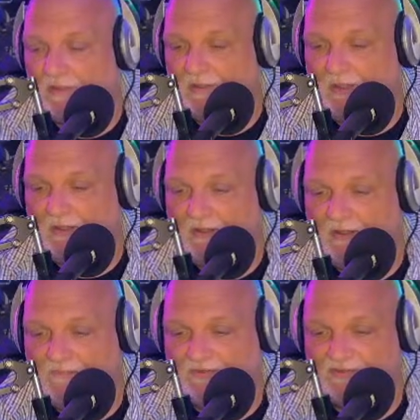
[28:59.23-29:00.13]
and it
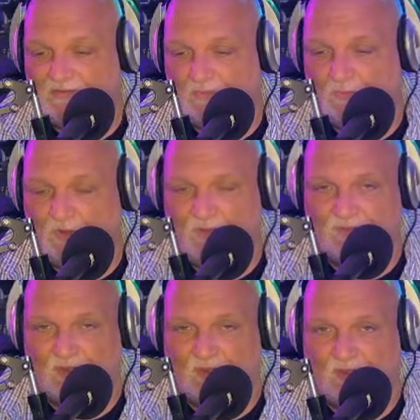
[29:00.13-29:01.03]
helps with
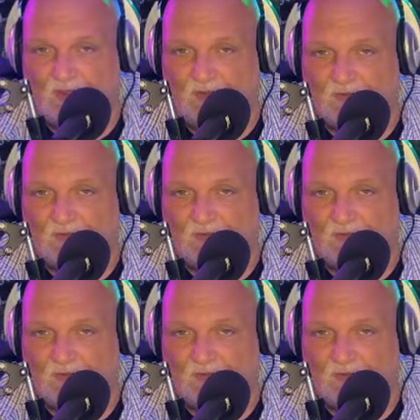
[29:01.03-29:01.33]
cell